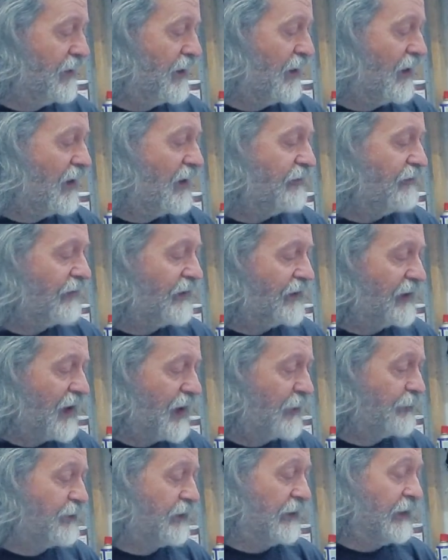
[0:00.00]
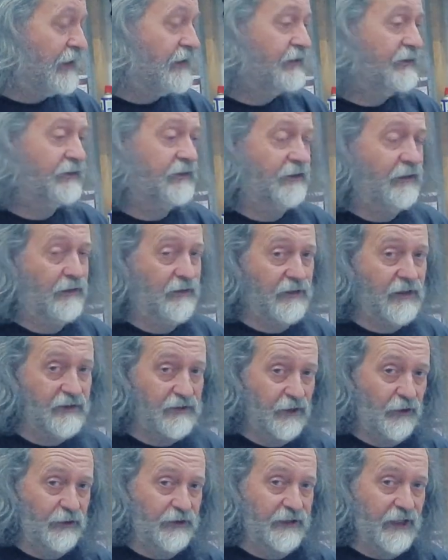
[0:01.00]
I feel happiest in this
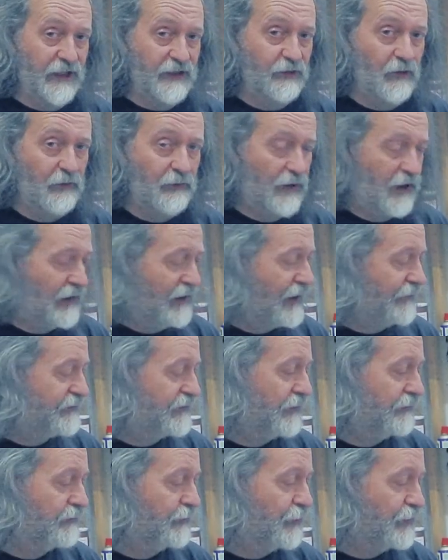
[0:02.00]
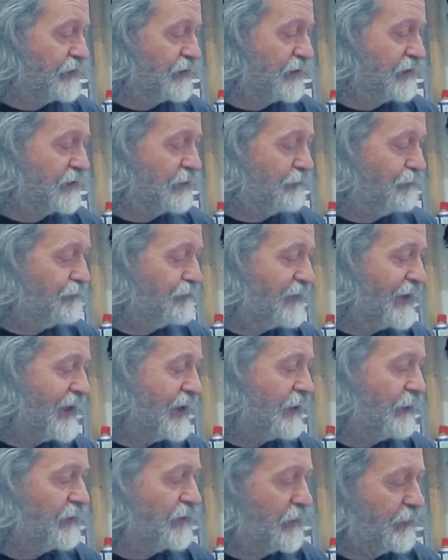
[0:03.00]
context when my left-hand voicings are
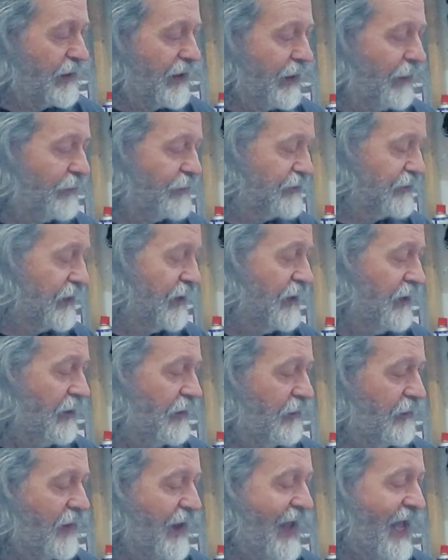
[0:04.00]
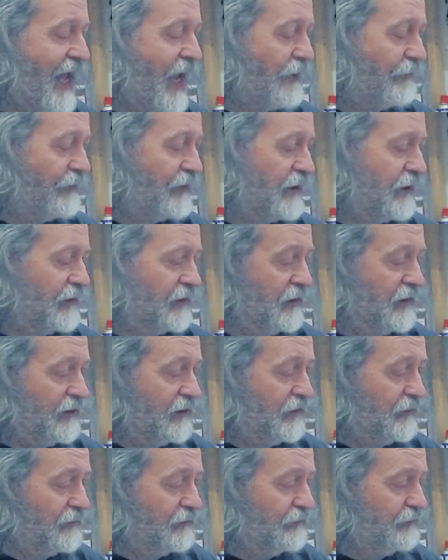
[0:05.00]
round about that area,
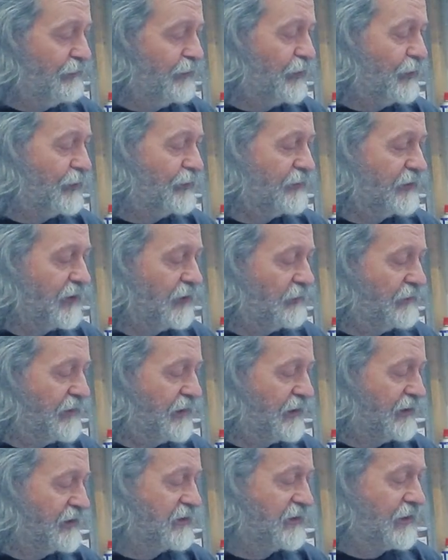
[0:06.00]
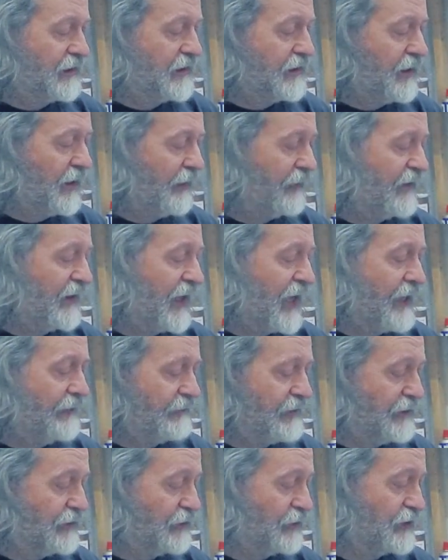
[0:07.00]
bordering on middle C and the
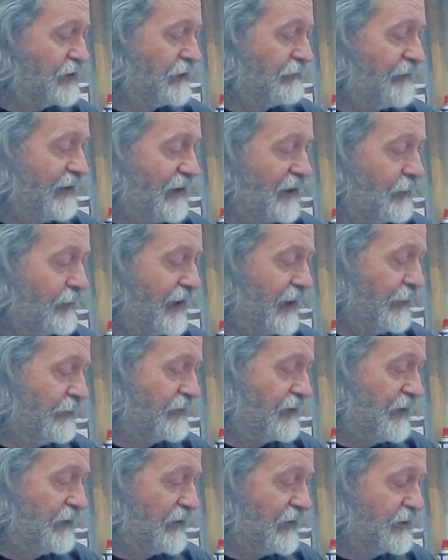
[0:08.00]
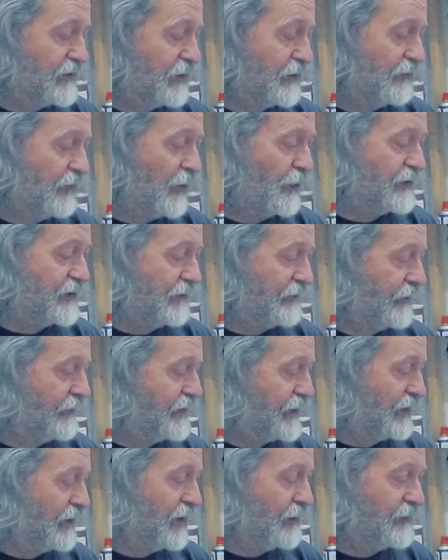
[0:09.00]
area just around about it, that sort of octave, if
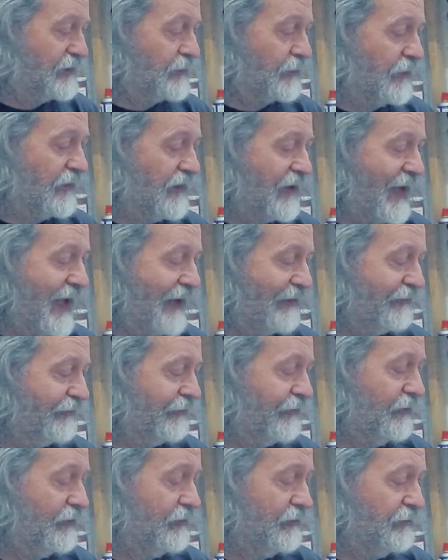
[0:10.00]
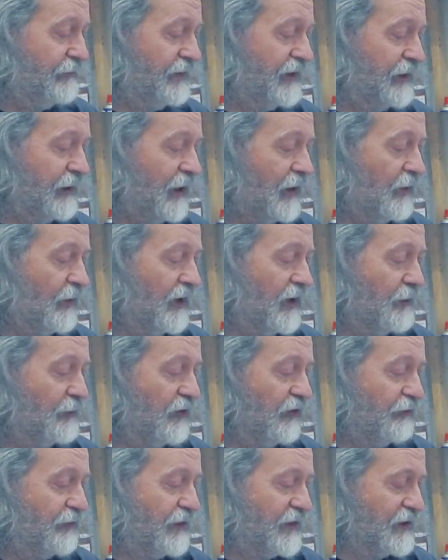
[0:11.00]
you like, between the F below and
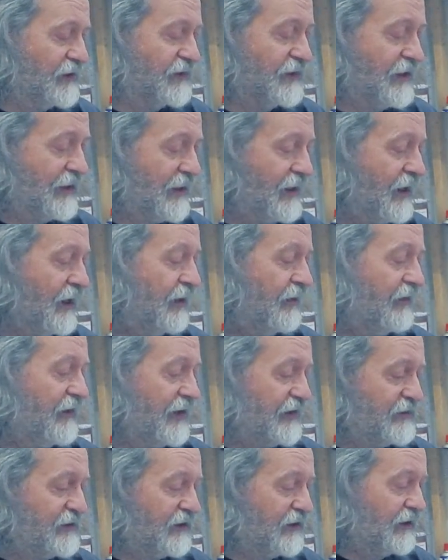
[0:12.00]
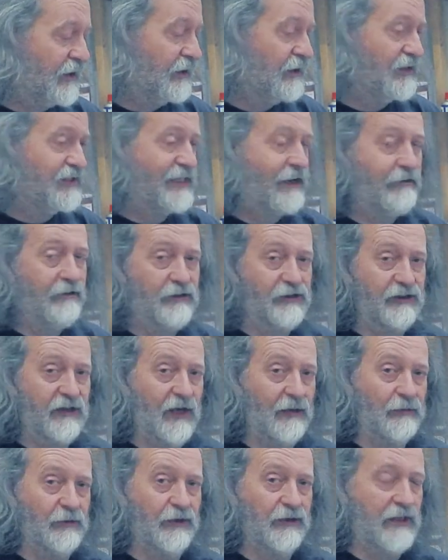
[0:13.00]
above middle C. That's the kind of territory
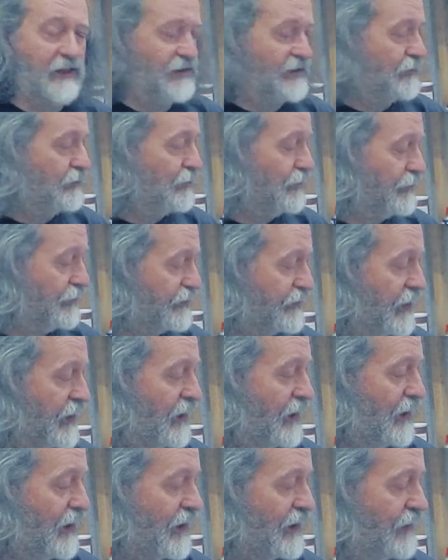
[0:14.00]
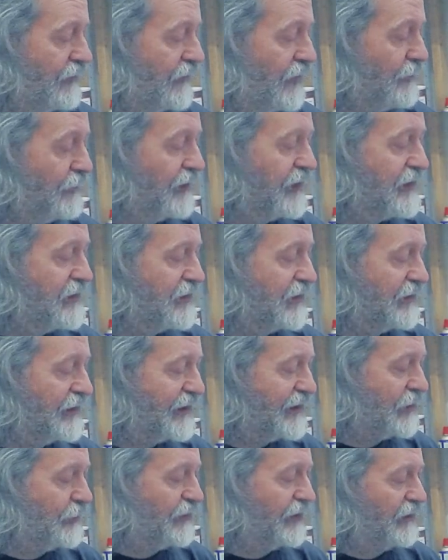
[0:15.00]
I'm looking towards. And if it bleeds a
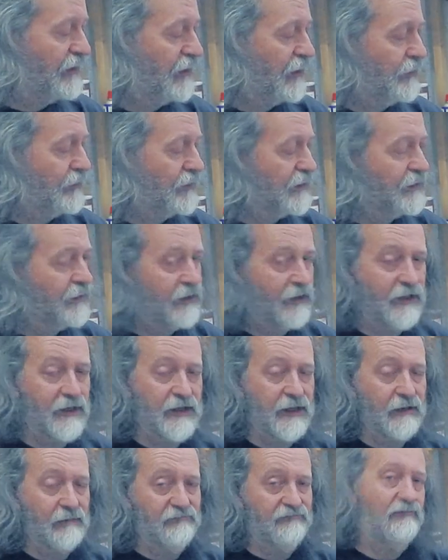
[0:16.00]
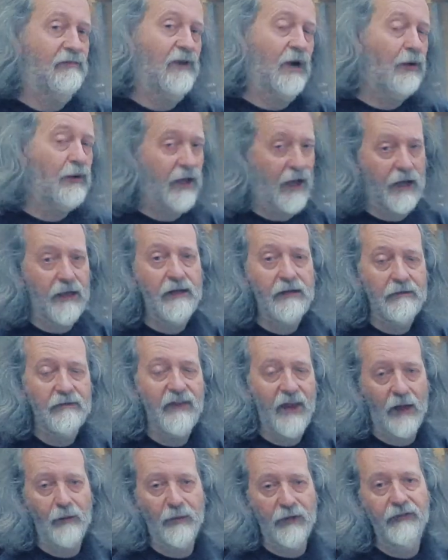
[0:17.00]
little bit lower, okay,
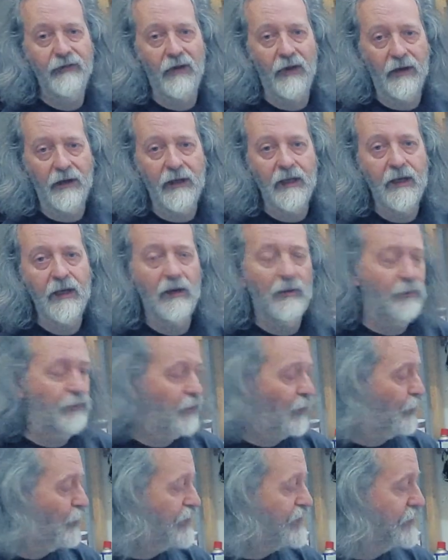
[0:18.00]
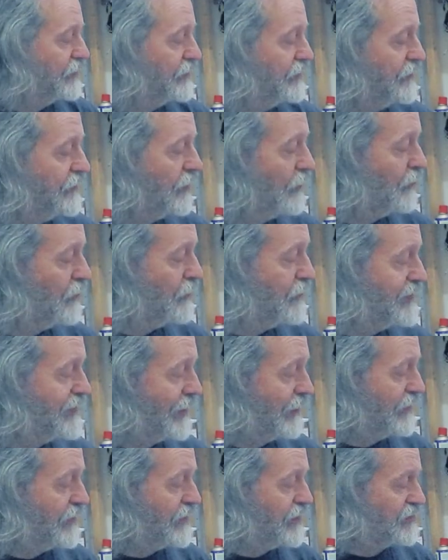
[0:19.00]
that'll be fine, but we certainly don't want to be
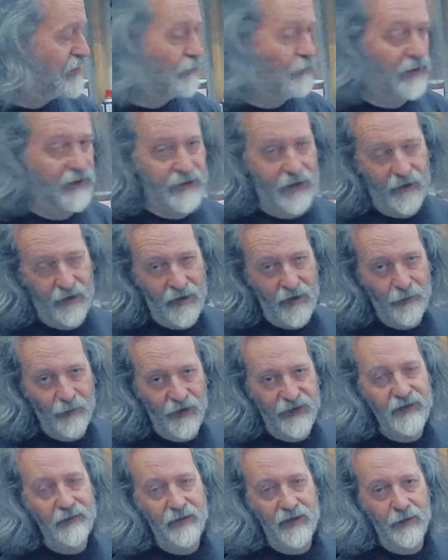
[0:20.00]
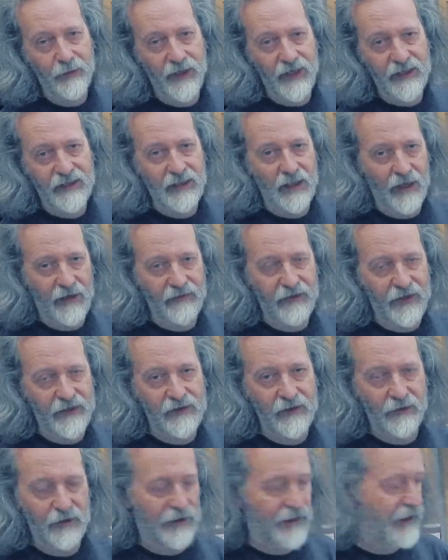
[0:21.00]
down here somewhere, down at the bottom of the bass clef.
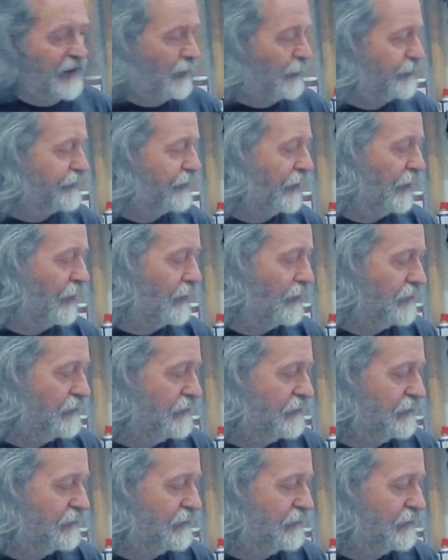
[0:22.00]
That's not going to help. So